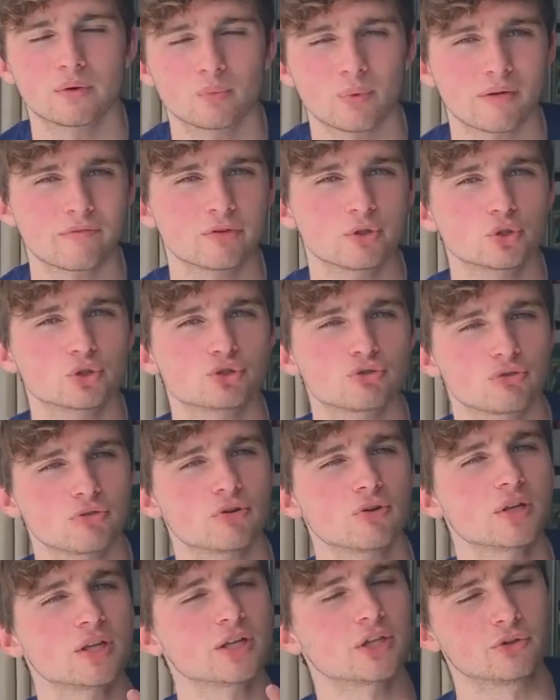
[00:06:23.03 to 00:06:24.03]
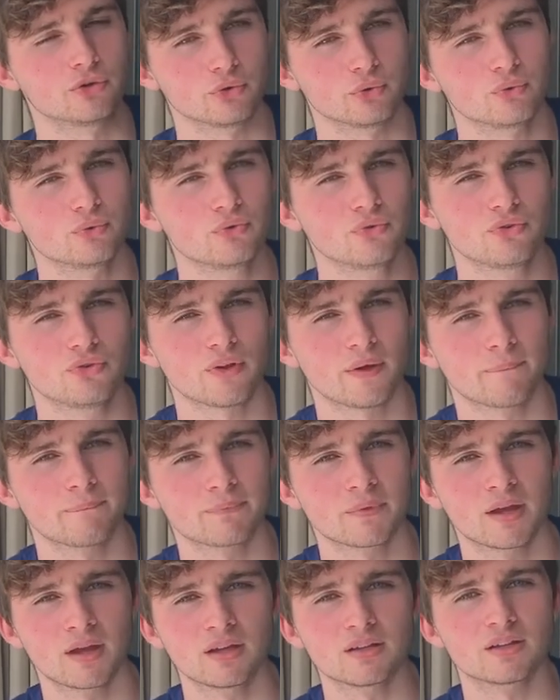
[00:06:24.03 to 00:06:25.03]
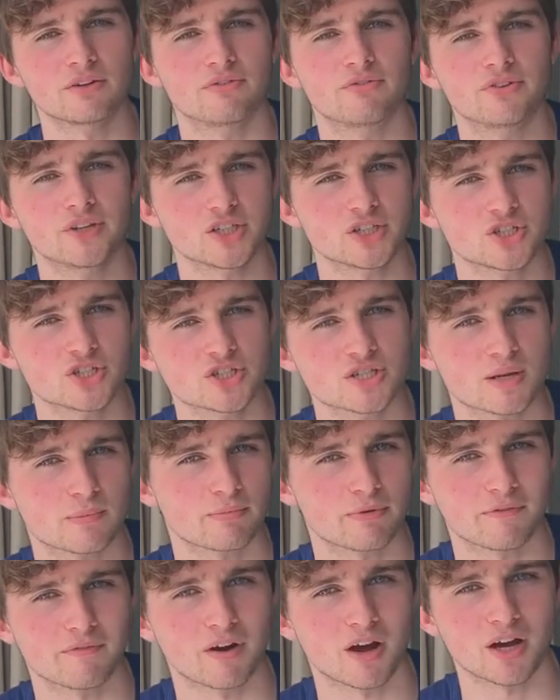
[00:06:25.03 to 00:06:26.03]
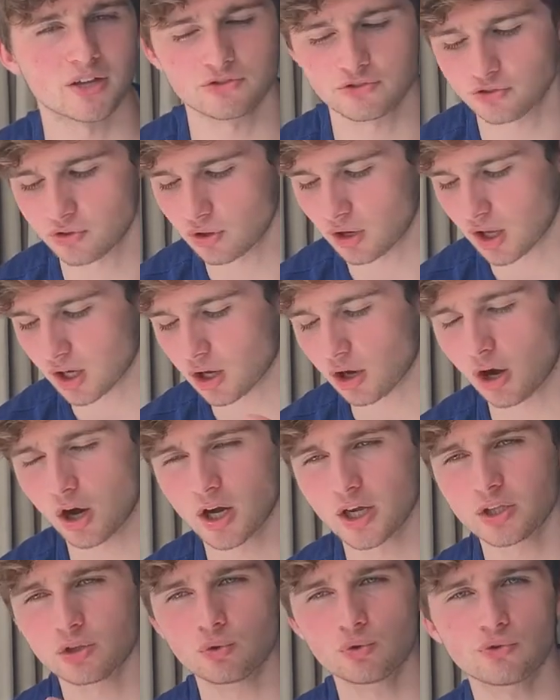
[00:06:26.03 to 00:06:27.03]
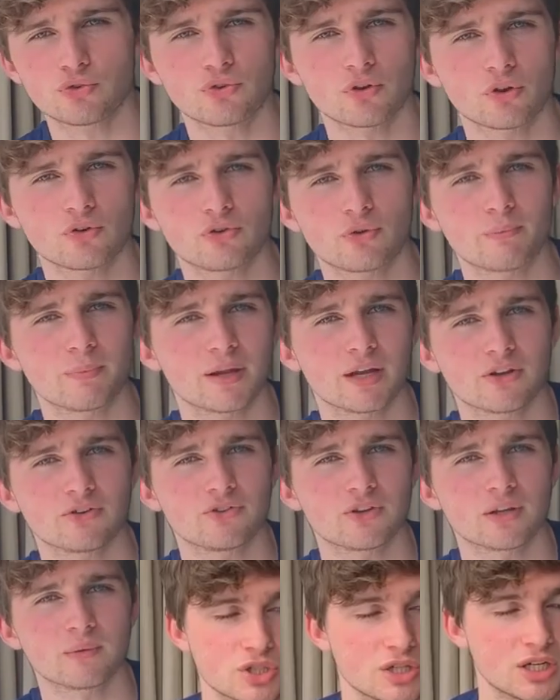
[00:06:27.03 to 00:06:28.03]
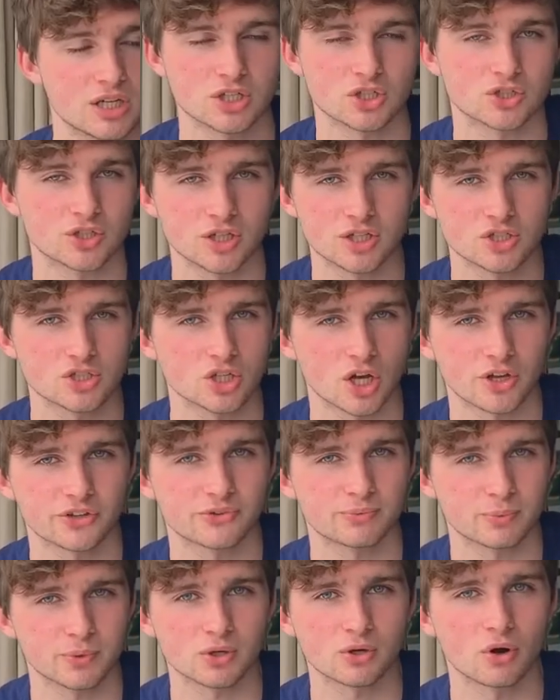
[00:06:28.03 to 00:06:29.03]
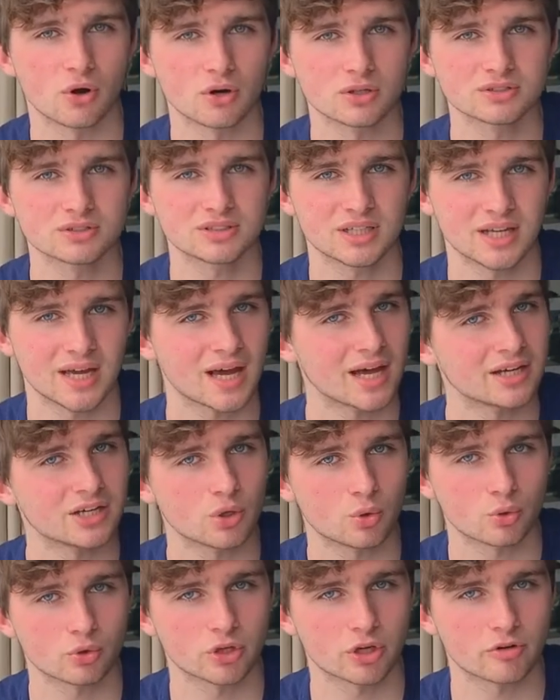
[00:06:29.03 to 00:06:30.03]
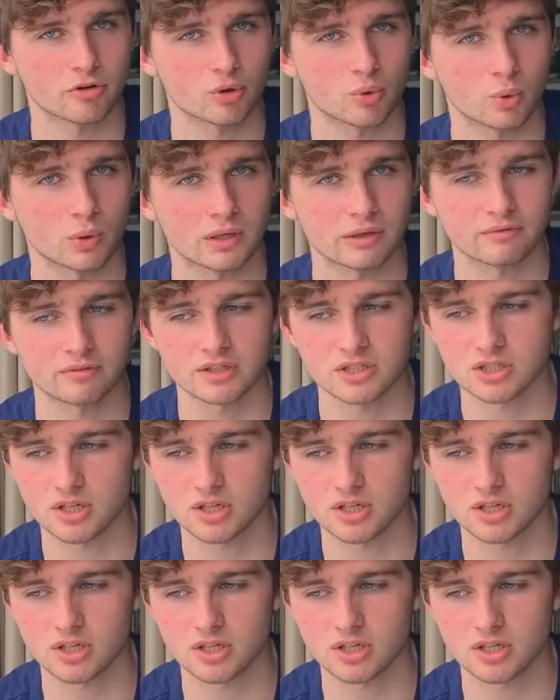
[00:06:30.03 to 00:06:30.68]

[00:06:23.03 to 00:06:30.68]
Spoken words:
whether you truly use the features it provides. So like, I use Notability literally just because it had the audio recording feature,